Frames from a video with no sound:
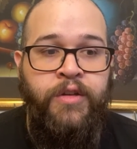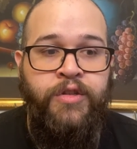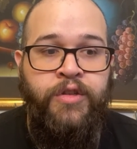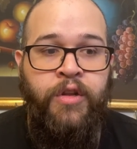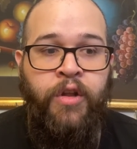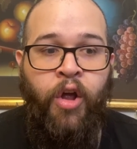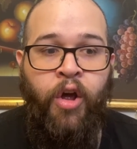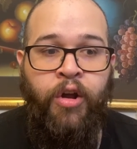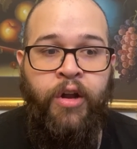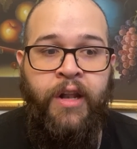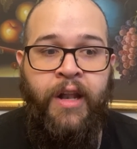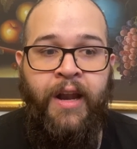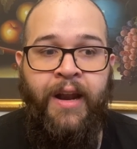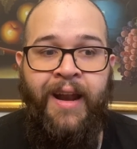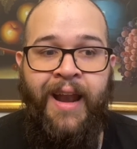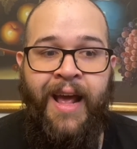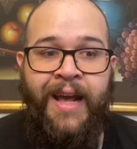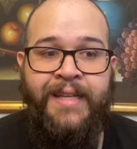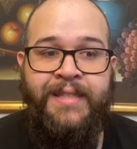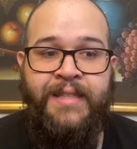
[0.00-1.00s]
longer
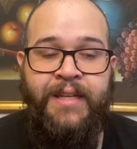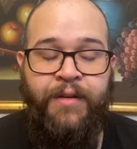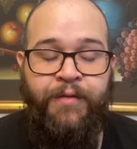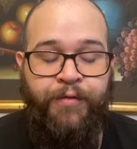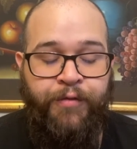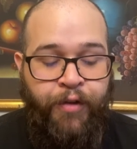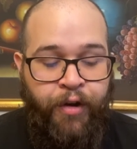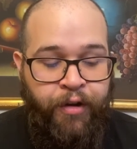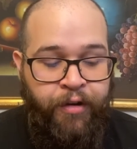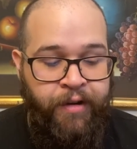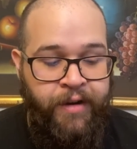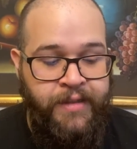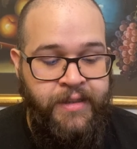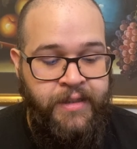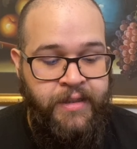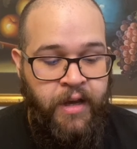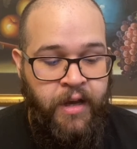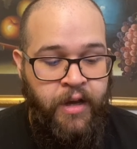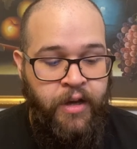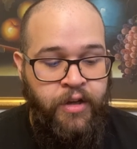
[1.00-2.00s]
lasting
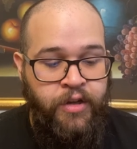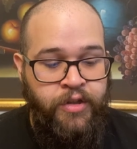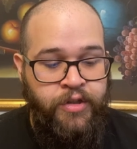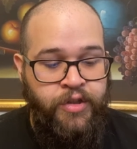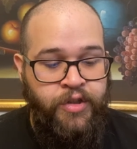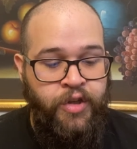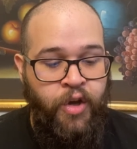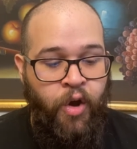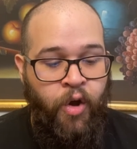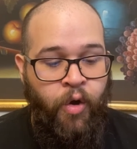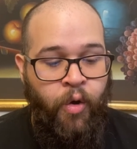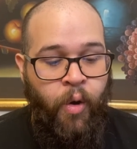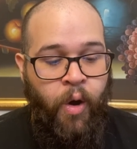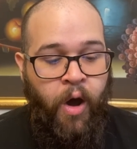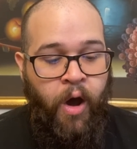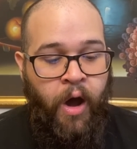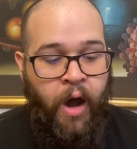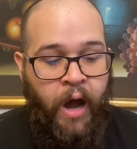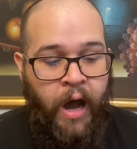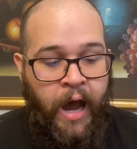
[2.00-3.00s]
fragrance. So
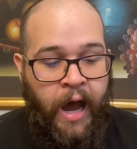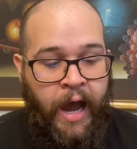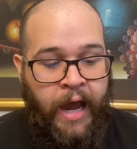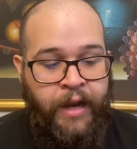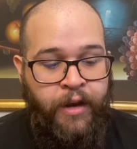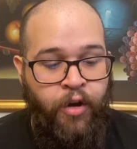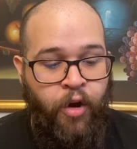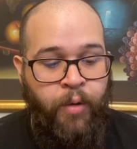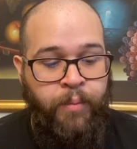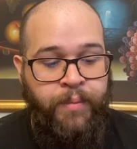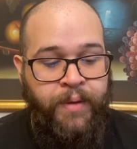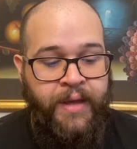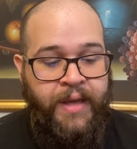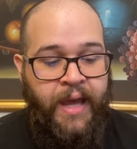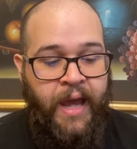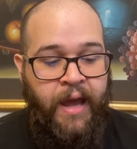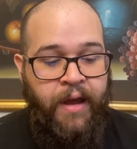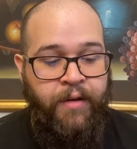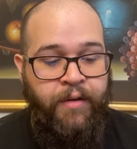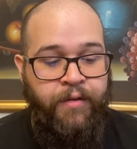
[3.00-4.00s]
I normally
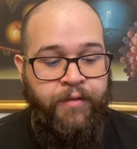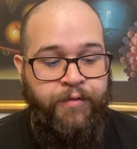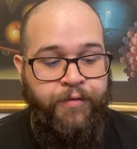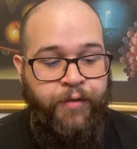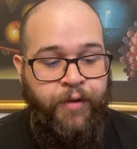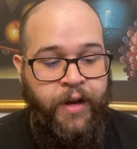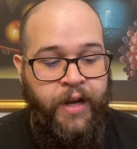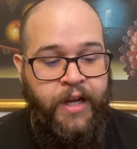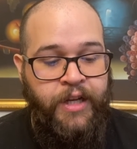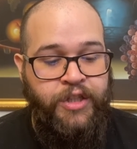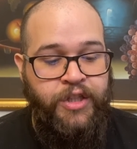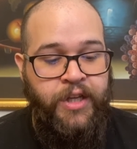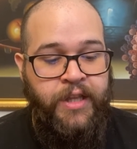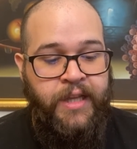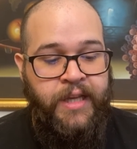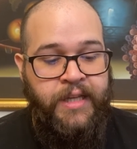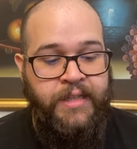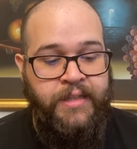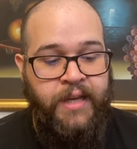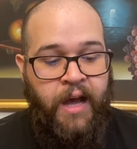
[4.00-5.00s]
get, for each of
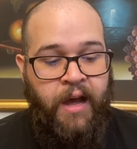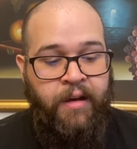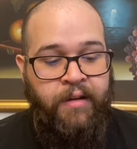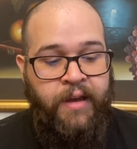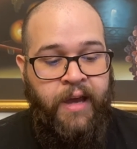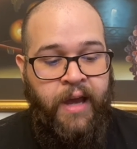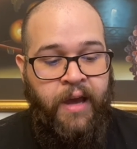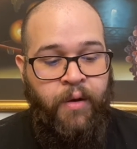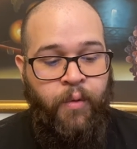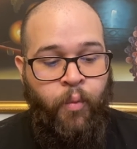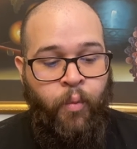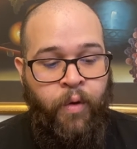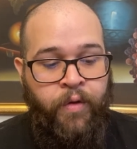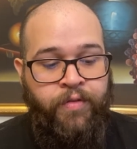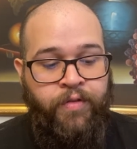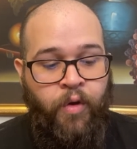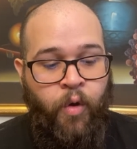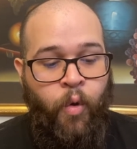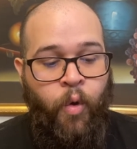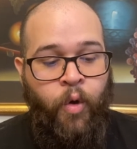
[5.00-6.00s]
these, I'll get
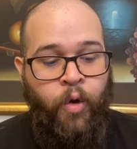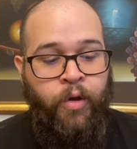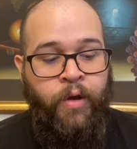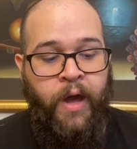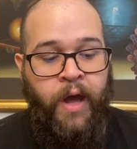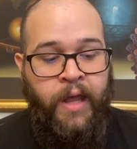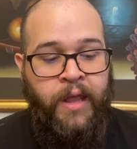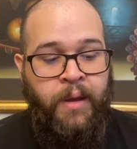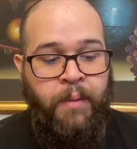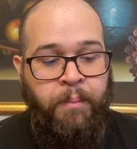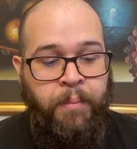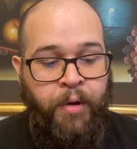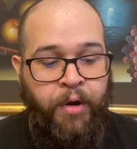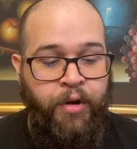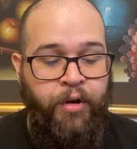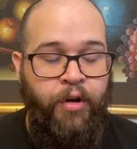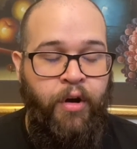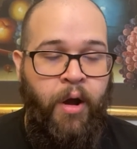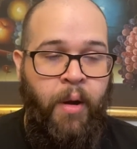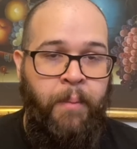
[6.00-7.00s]
with the oil and the
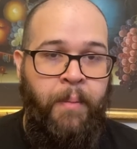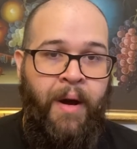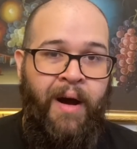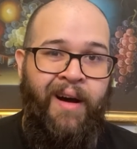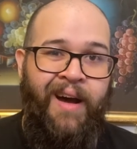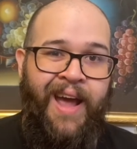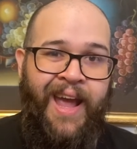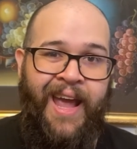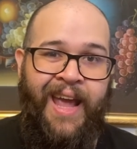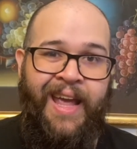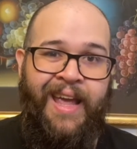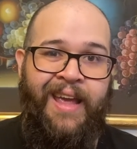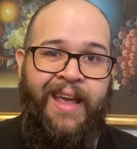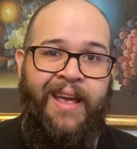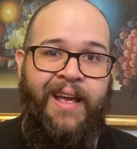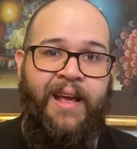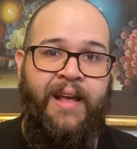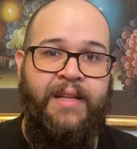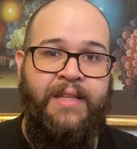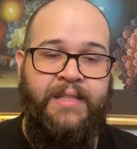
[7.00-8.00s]
butter about 8,
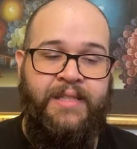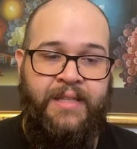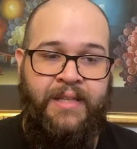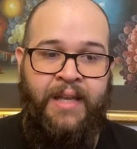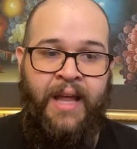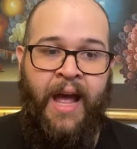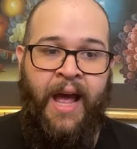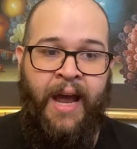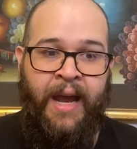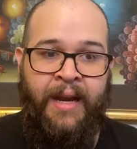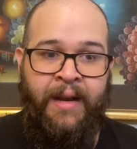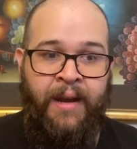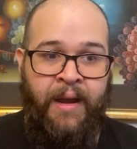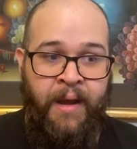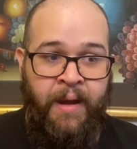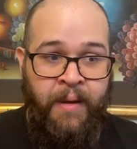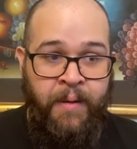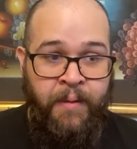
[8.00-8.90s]
9,